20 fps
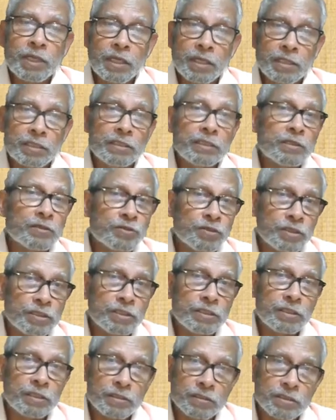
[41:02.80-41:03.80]
the
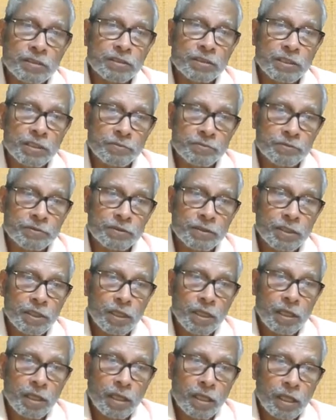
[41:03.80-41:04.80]
relationships
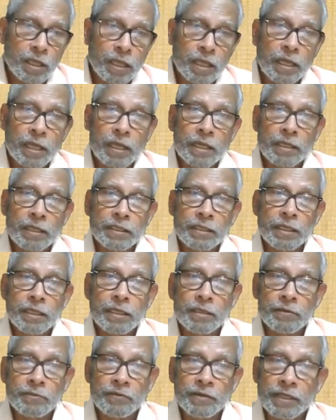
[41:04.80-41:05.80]
in
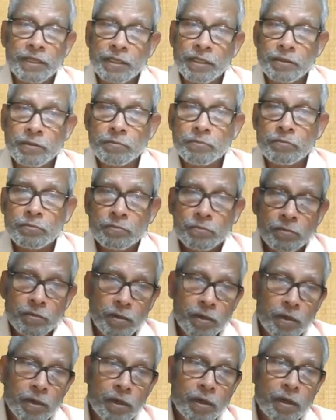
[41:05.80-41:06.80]
a very
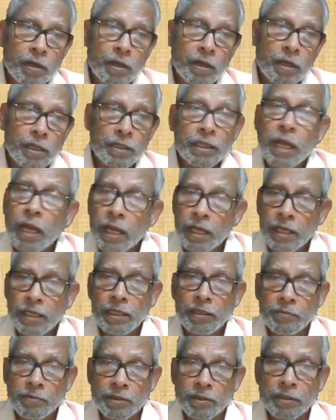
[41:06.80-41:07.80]
in a high
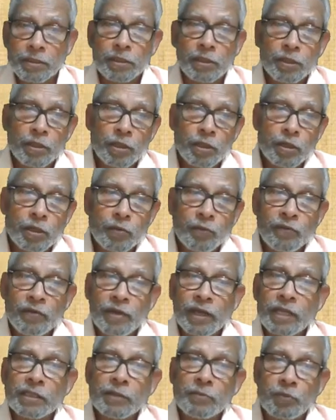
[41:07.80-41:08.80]
level
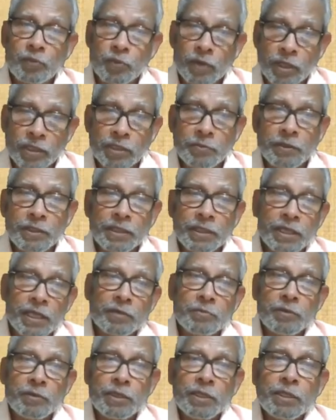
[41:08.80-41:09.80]
where the productivity can
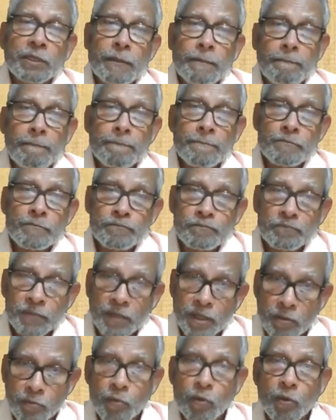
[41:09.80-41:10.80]

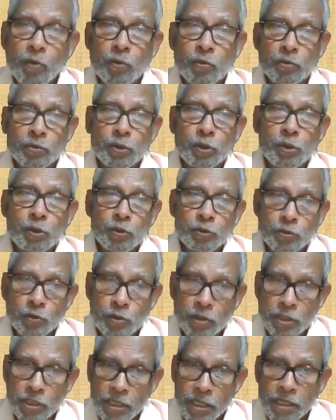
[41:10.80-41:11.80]
be moved.
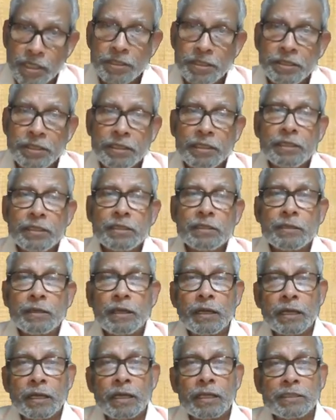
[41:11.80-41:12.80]
So currently
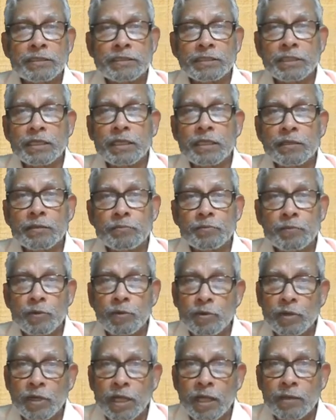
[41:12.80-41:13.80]
cultural
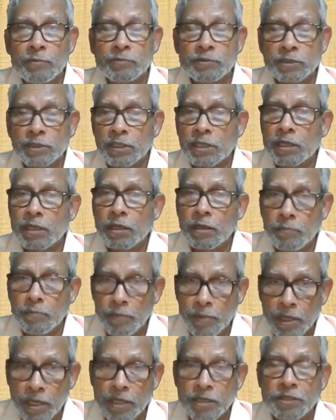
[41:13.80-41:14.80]
programs,
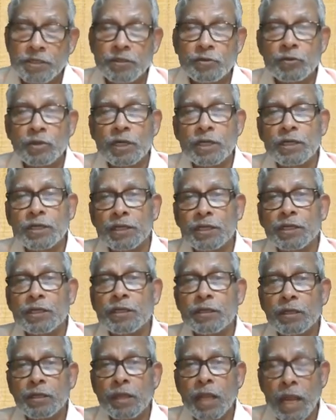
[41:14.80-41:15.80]
country to country
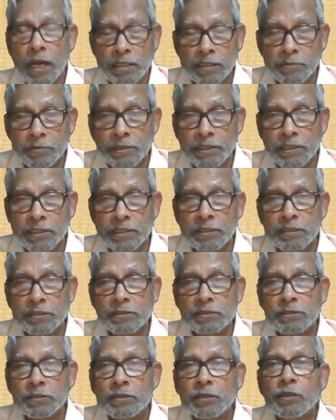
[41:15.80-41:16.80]

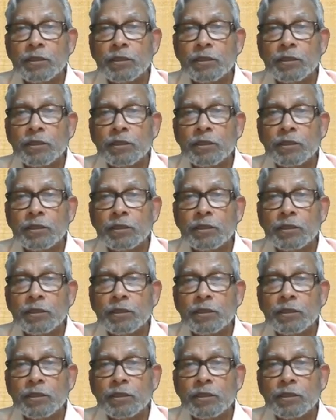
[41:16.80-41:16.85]
activities